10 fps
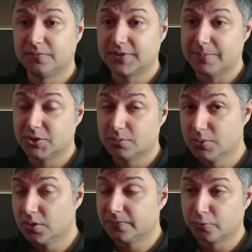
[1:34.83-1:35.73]
damage
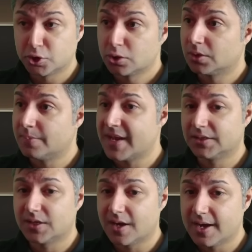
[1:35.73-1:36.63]
immune for a short amount of
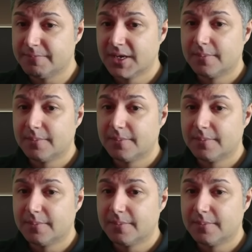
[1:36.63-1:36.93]
time,